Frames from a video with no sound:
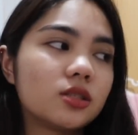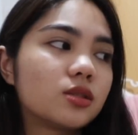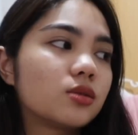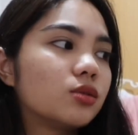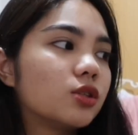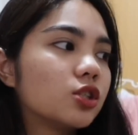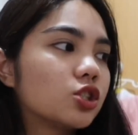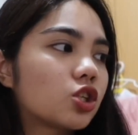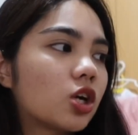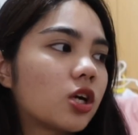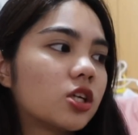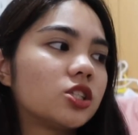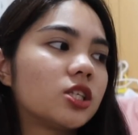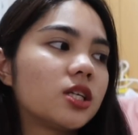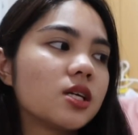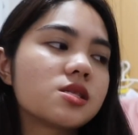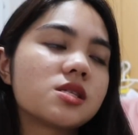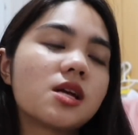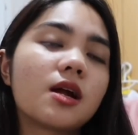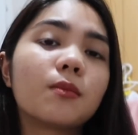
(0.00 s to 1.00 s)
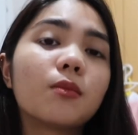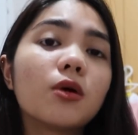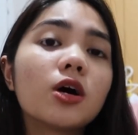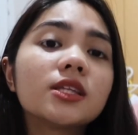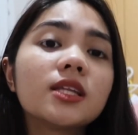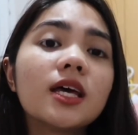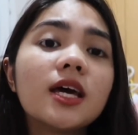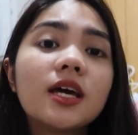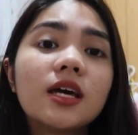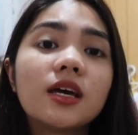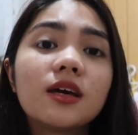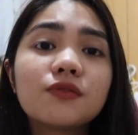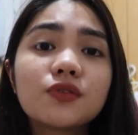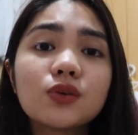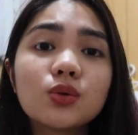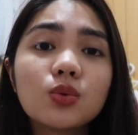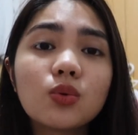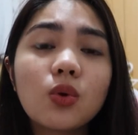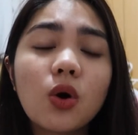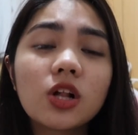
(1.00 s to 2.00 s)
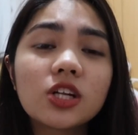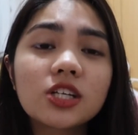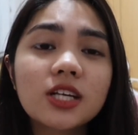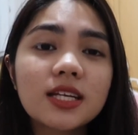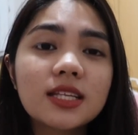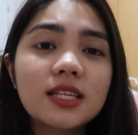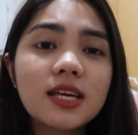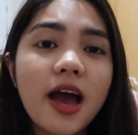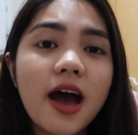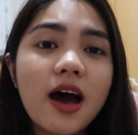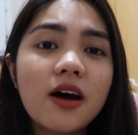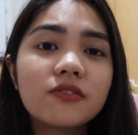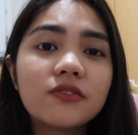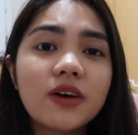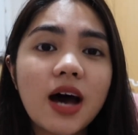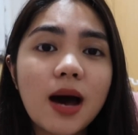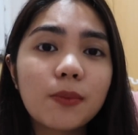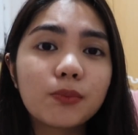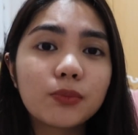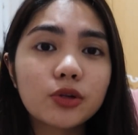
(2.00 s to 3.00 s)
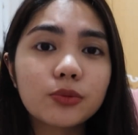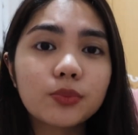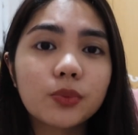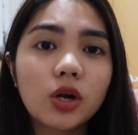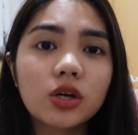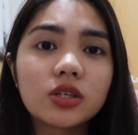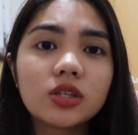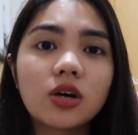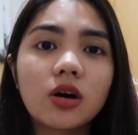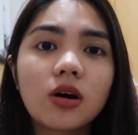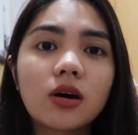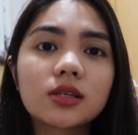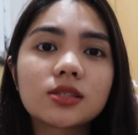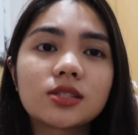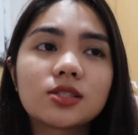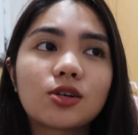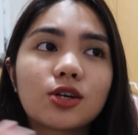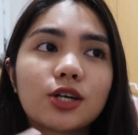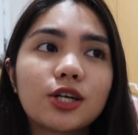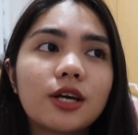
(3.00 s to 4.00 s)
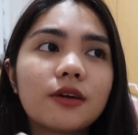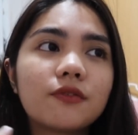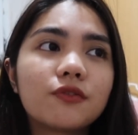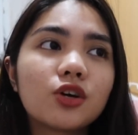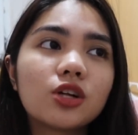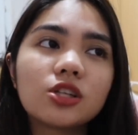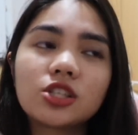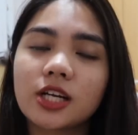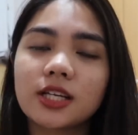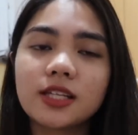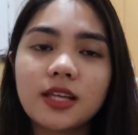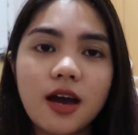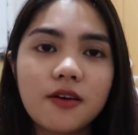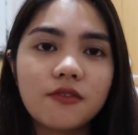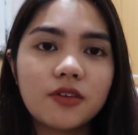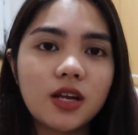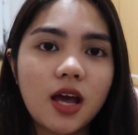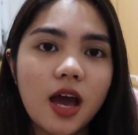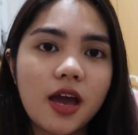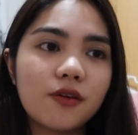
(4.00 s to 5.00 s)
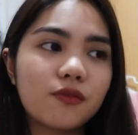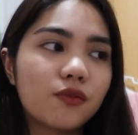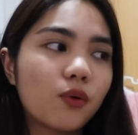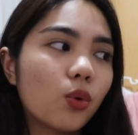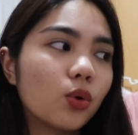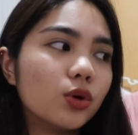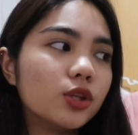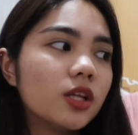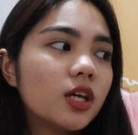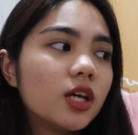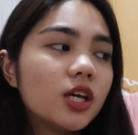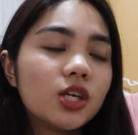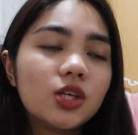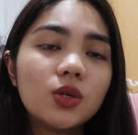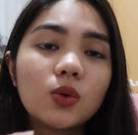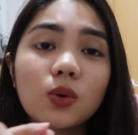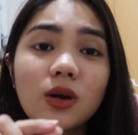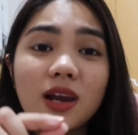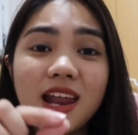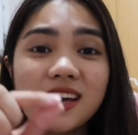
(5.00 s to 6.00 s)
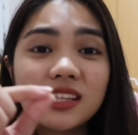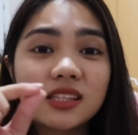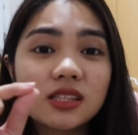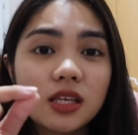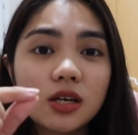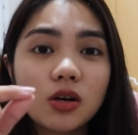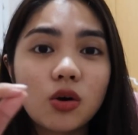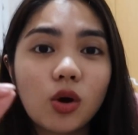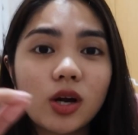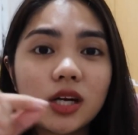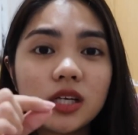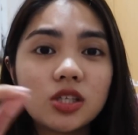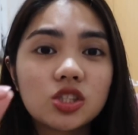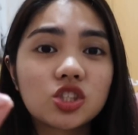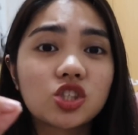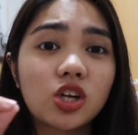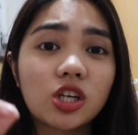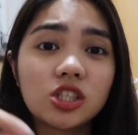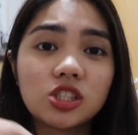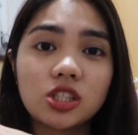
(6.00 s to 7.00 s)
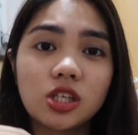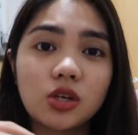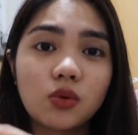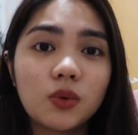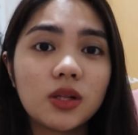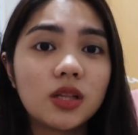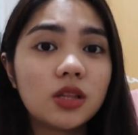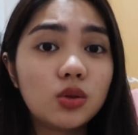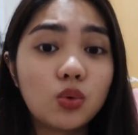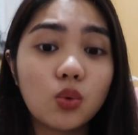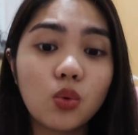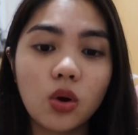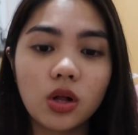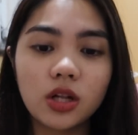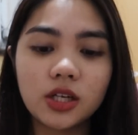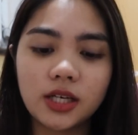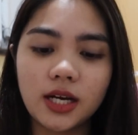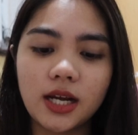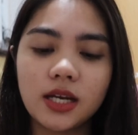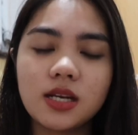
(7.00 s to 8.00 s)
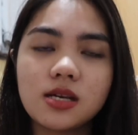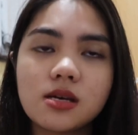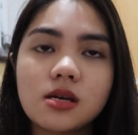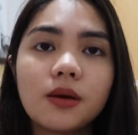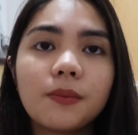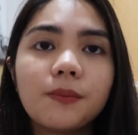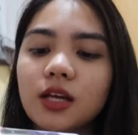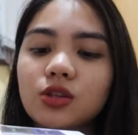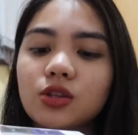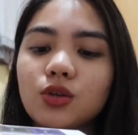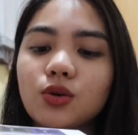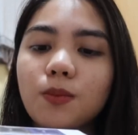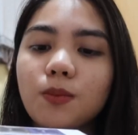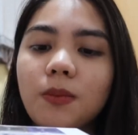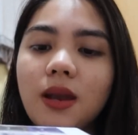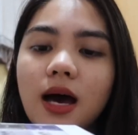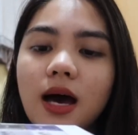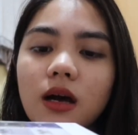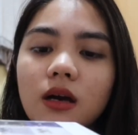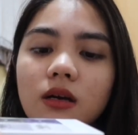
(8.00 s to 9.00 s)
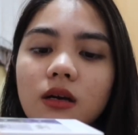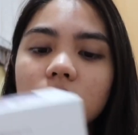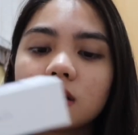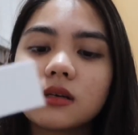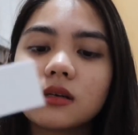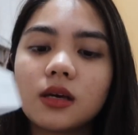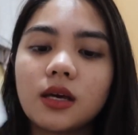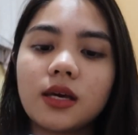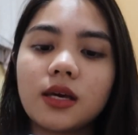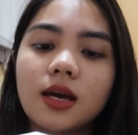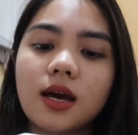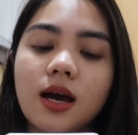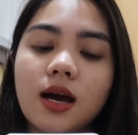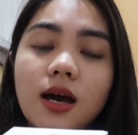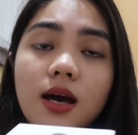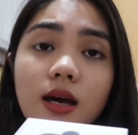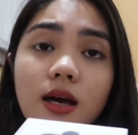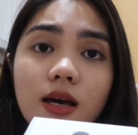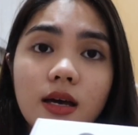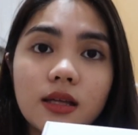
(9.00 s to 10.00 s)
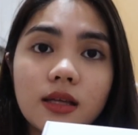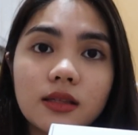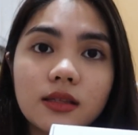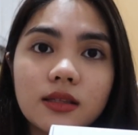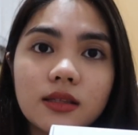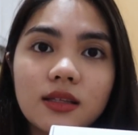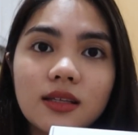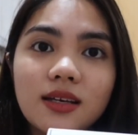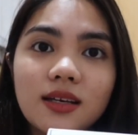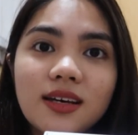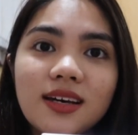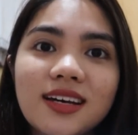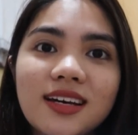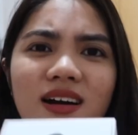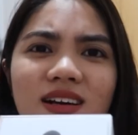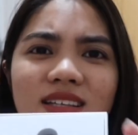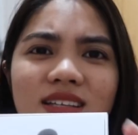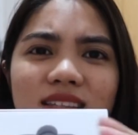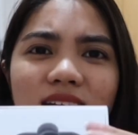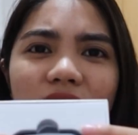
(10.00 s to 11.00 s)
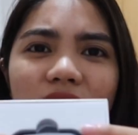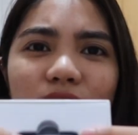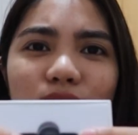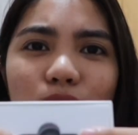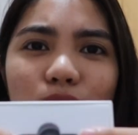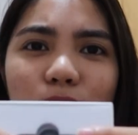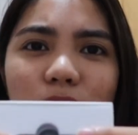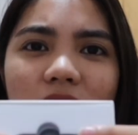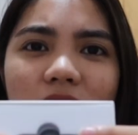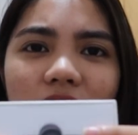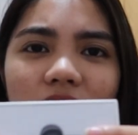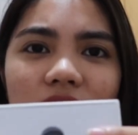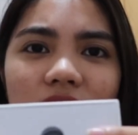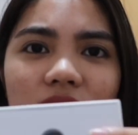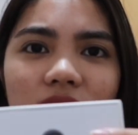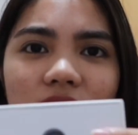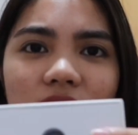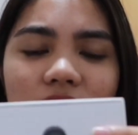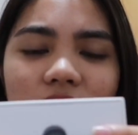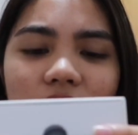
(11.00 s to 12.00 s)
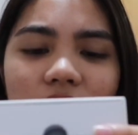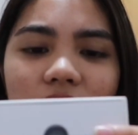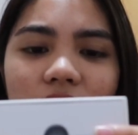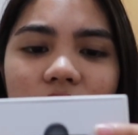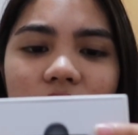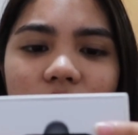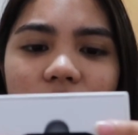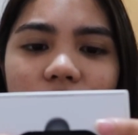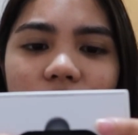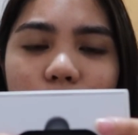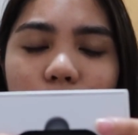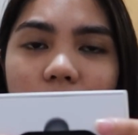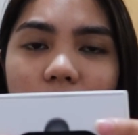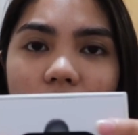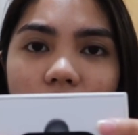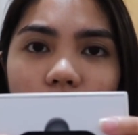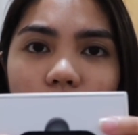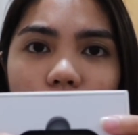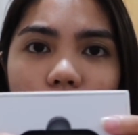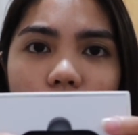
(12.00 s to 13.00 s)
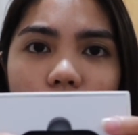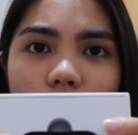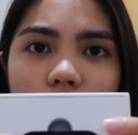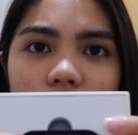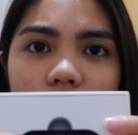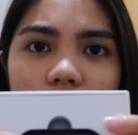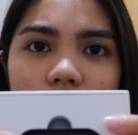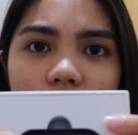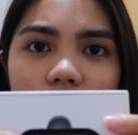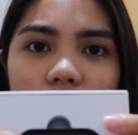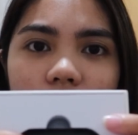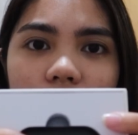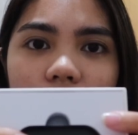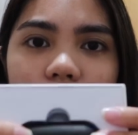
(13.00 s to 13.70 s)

So, the charger is there. But, if you already have Apple products or if you already have an iPhone, yung lightning cord na charger will do already. Ito yung black. Ayan. Ang ganda nga nung black eh. I like the black one. Ayan.